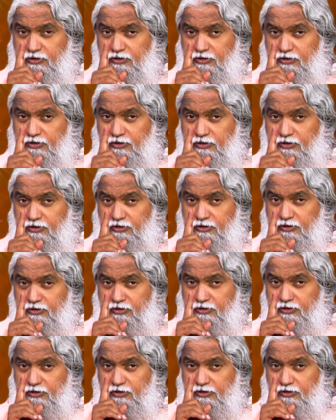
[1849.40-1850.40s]

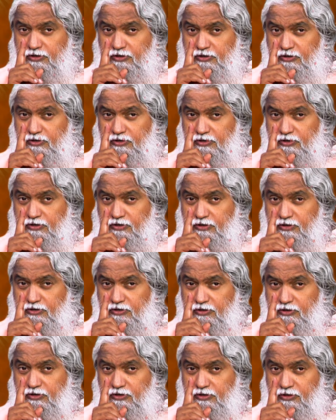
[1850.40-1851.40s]

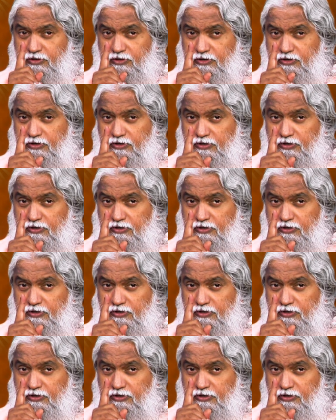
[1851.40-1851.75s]
Nobody speaks.